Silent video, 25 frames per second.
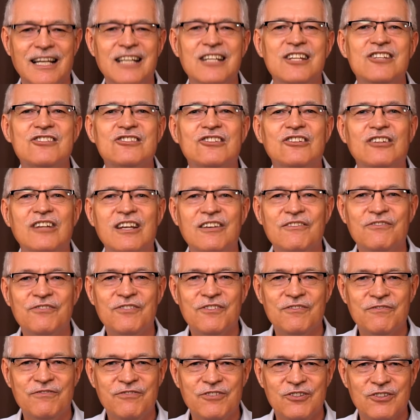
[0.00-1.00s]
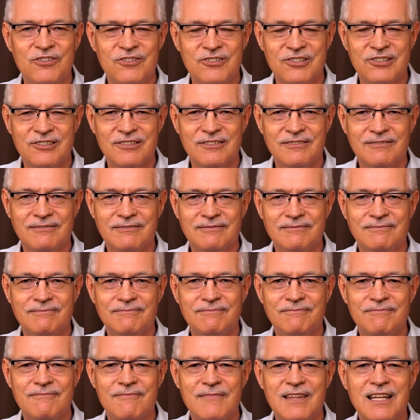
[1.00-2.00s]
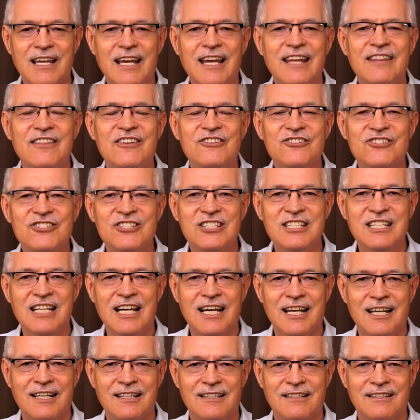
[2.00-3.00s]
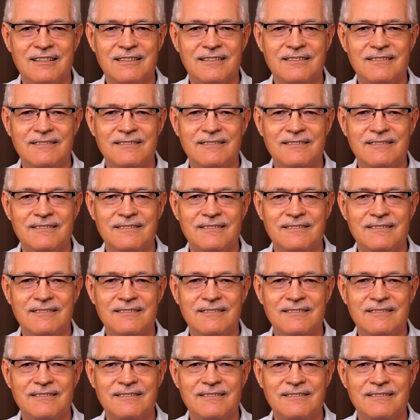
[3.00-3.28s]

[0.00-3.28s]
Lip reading: And he's looking for fruit and there's none.